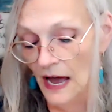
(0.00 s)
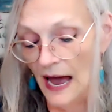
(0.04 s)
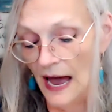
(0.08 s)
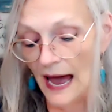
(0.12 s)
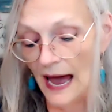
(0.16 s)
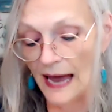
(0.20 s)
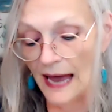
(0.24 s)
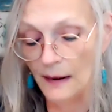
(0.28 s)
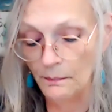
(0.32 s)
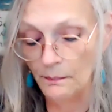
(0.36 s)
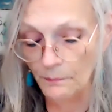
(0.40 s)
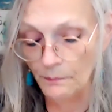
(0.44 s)

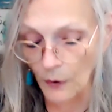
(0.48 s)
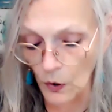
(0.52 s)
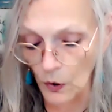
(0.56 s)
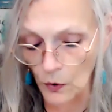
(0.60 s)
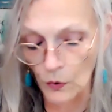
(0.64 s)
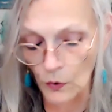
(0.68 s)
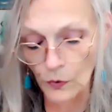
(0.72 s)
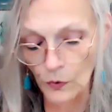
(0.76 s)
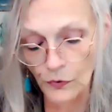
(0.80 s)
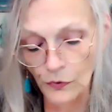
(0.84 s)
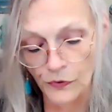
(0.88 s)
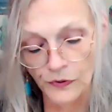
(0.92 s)
and
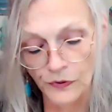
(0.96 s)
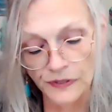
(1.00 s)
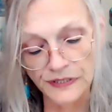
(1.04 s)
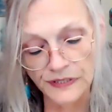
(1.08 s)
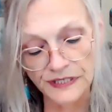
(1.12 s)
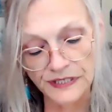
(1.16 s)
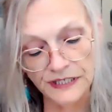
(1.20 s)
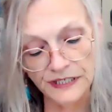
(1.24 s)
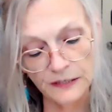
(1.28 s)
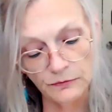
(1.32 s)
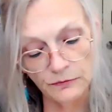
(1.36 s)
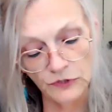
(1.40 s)
both
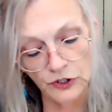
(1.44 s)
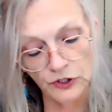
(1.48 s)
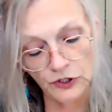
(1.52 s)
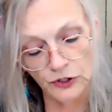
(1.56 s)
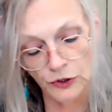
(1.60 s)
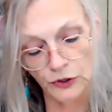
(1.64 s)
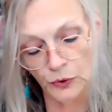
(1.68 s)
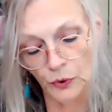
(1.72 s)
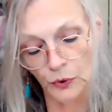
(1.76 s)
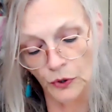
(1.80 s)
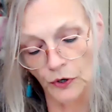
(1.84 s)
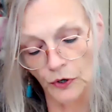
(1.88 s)
seem
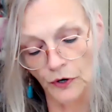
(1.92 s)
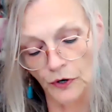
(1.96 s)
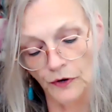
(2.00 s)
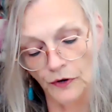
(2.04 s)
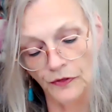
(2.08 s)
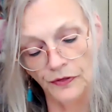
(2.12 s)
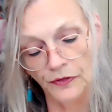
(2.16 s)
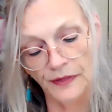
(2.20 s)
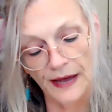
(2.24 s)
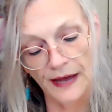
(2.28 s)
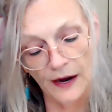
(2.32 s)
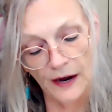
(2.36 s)
sure
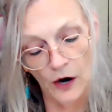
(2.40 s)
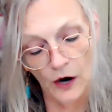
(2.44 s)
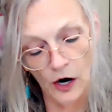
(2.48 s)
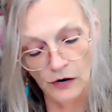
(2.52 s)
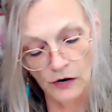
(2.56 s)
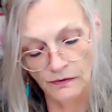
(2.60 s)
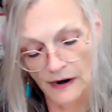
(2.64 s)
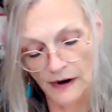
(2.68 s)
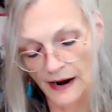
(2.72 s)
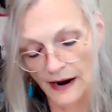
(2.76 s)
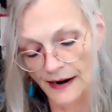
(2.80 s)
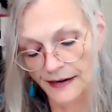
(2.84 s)
they are
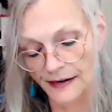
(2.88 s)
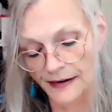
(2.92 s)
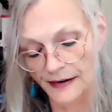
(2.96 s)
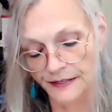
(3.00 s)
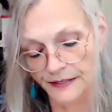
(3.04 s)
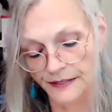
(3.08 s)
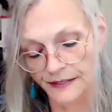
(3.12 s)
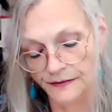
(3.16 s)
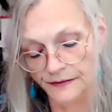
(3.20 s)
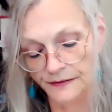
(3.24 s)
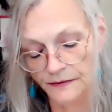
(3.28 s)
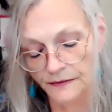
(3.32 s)
right.